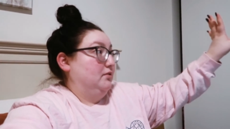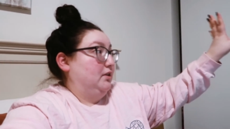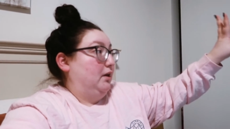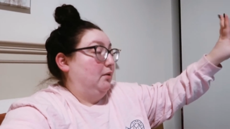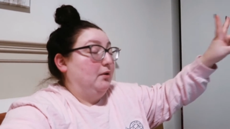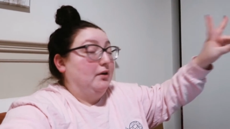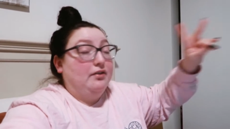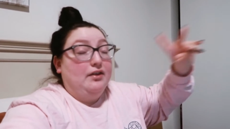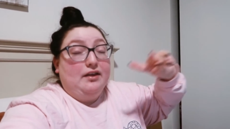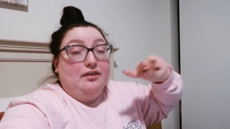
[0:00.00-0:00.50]

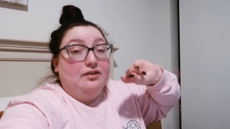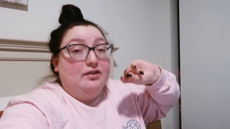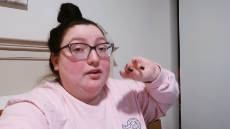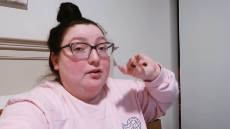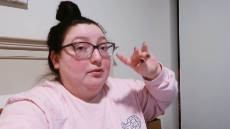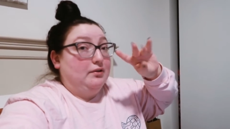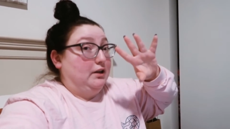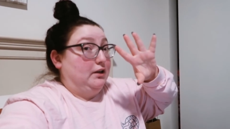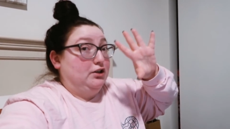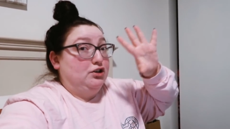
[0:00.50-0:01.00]
They were, I think
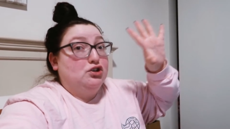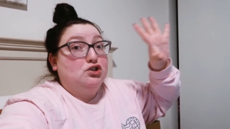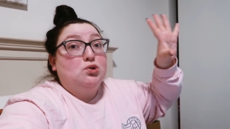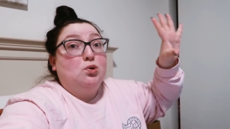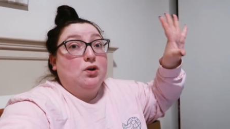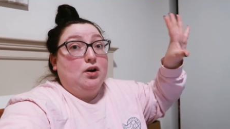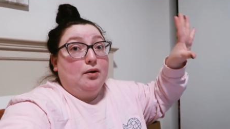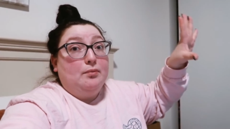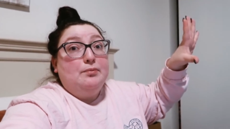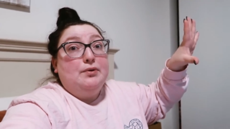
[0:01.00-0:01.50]
they were like
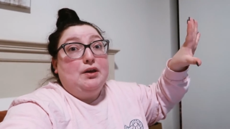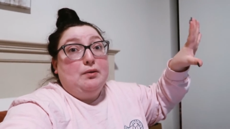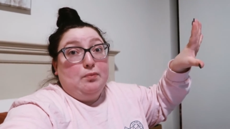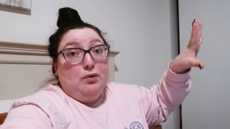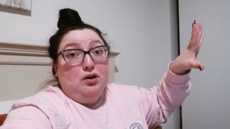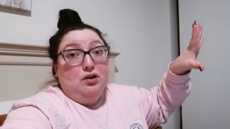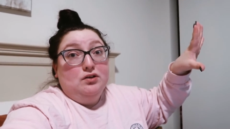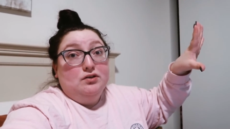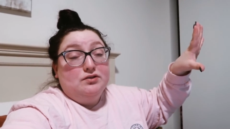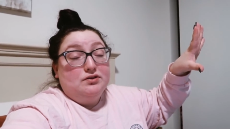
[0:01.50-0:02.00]
short on
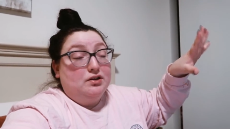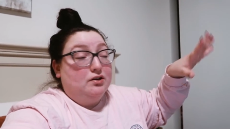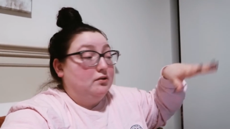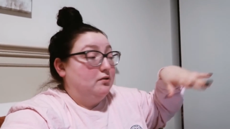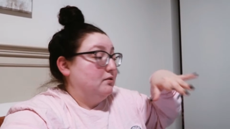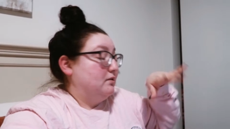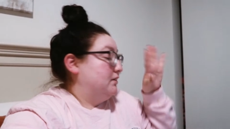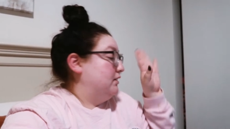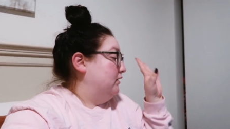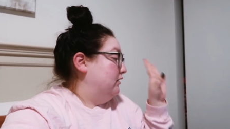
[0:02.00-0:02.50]
people.
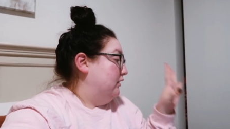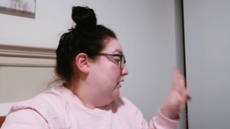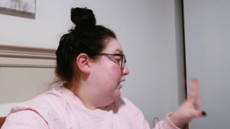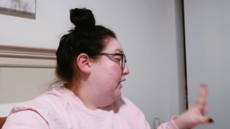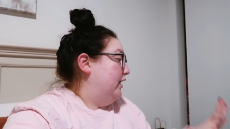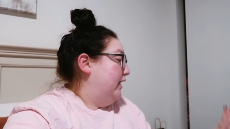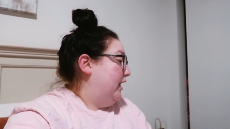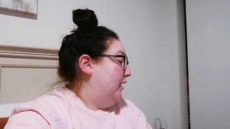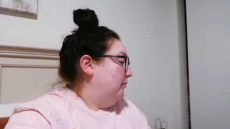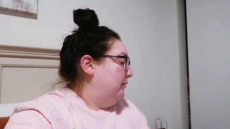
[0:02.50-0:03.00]
So it was like a
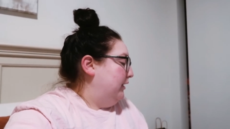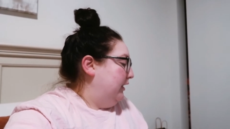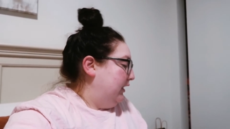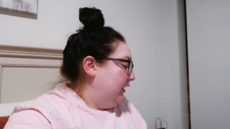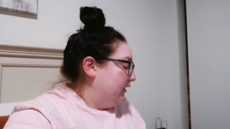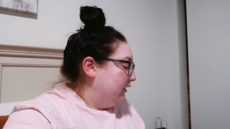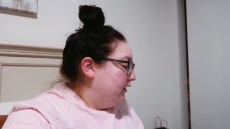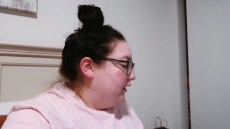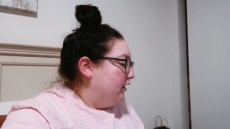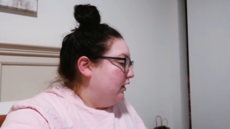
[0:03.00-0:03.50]
lot
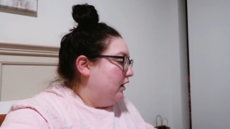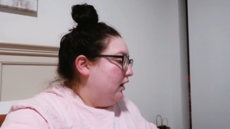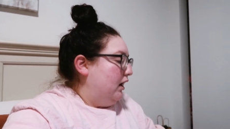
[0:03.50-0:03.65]
happening.